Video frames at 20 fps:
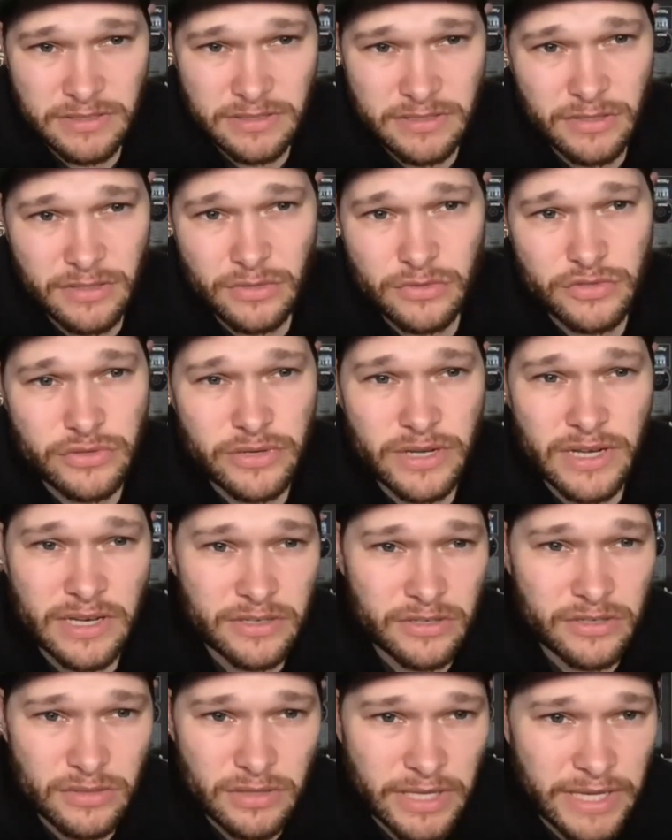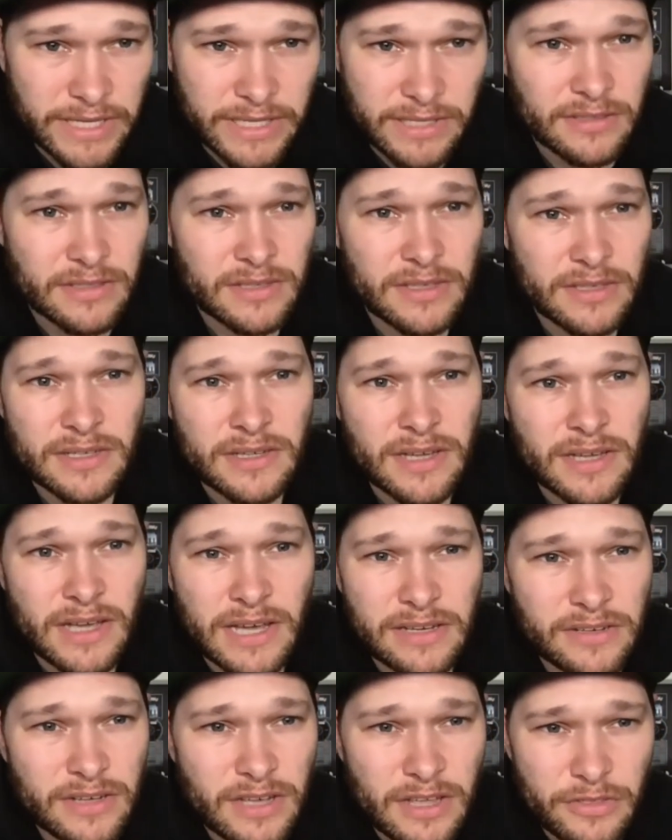So don't try to do like
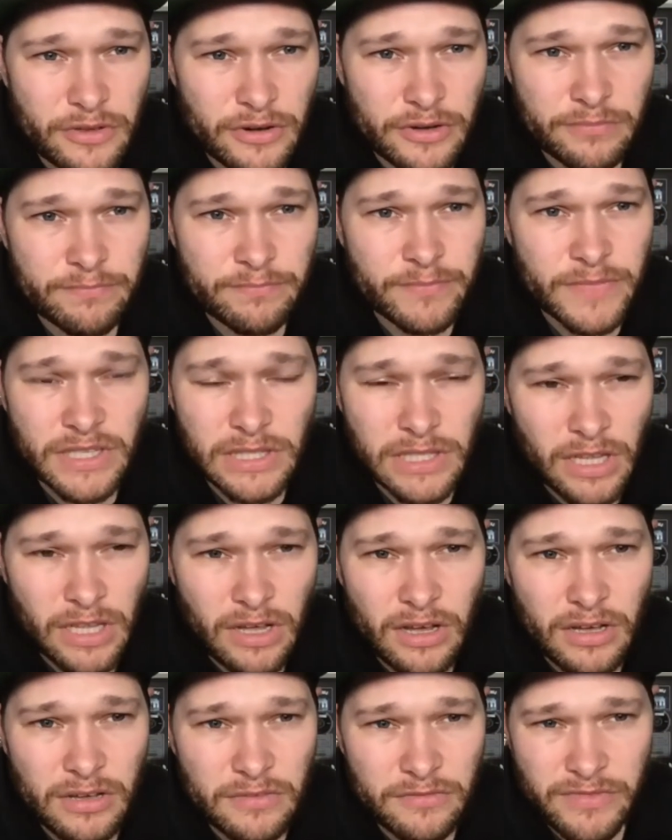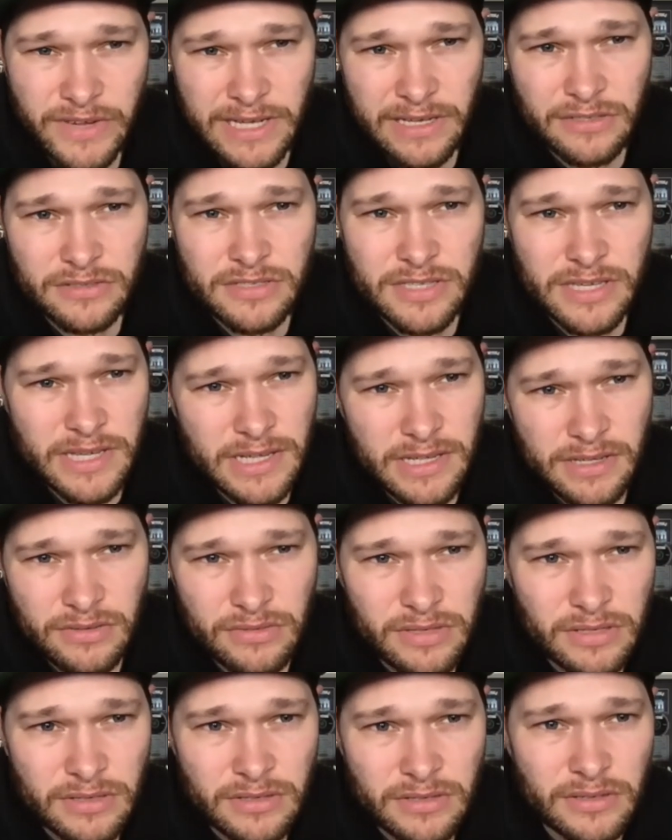another long vowel
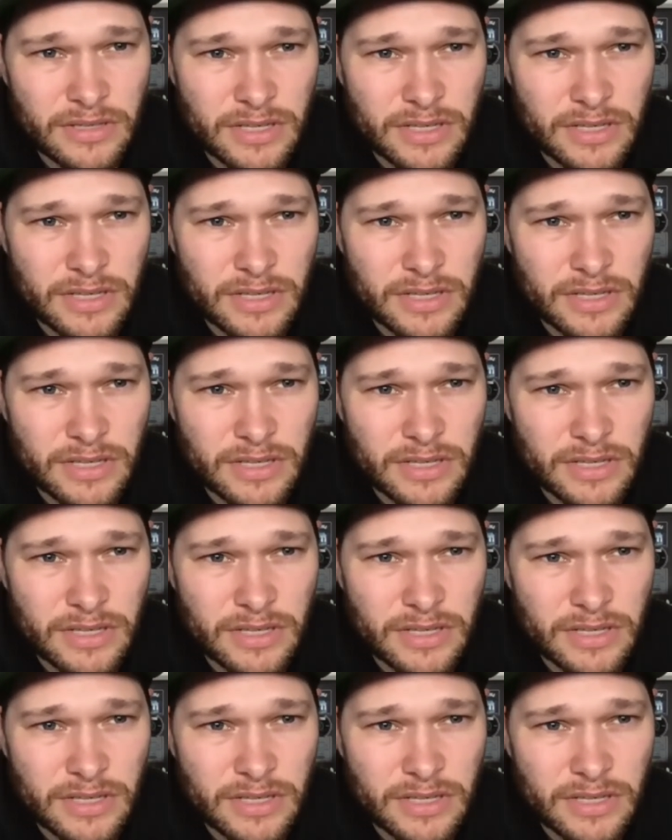sound.